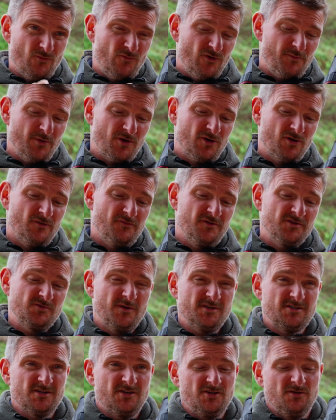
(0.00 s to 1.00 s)
rubber covers,
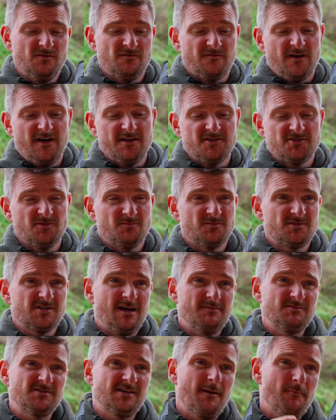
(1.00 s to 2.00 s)
which I do find
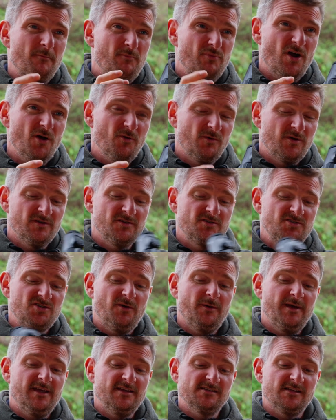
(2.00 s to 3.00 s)
sometimes get broken
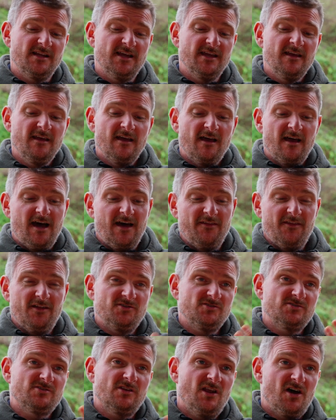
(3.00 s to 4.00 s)
too easily and they're
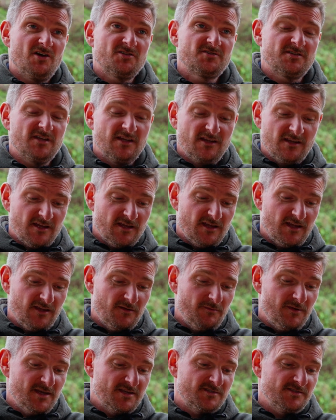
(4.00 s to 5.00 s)
just lost in
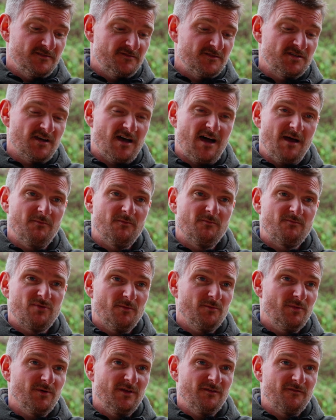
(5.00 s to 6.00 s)
the mist of time,
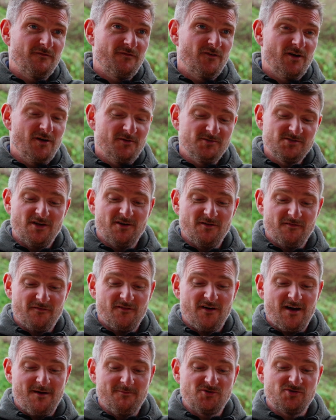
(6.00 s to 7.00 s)
probably in the furrows on a
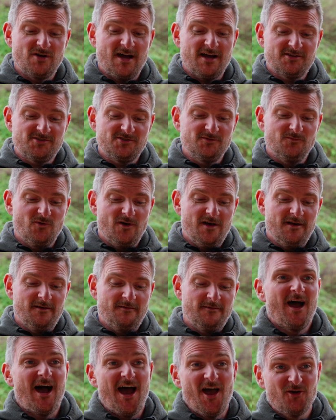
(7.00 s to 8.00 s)
farm track somewhere.
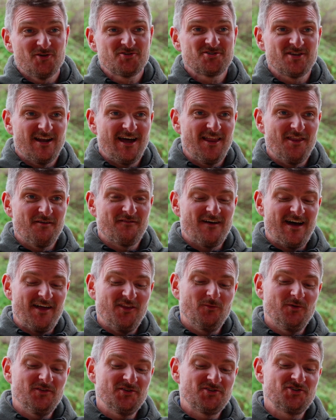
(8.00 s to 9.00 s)
I also like the fact
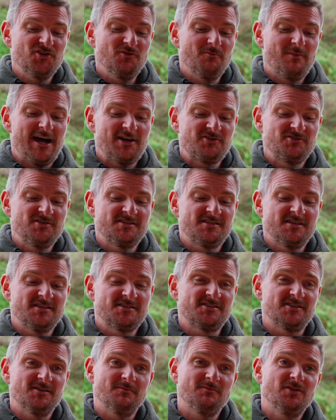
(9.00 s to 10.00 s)
that with a two battery
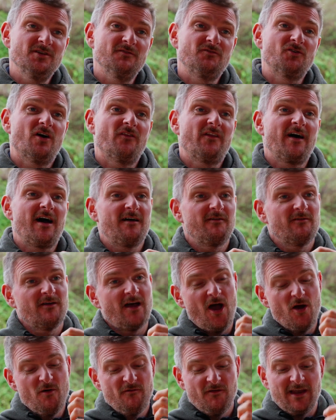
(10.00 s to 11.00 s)
system, you've got that
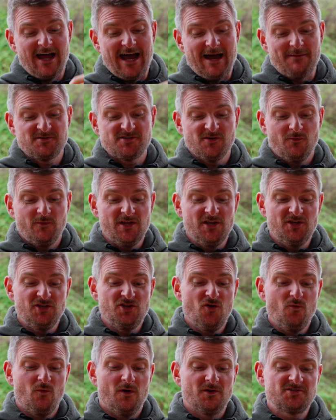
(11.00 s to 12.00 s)
overlap. So when you
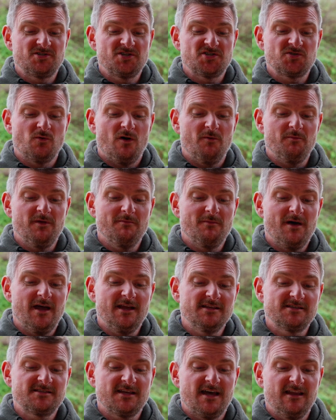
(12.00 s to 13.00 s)
do want to swap your
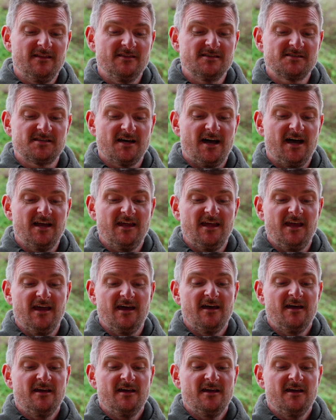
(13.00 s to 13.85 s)
main cell in the side here,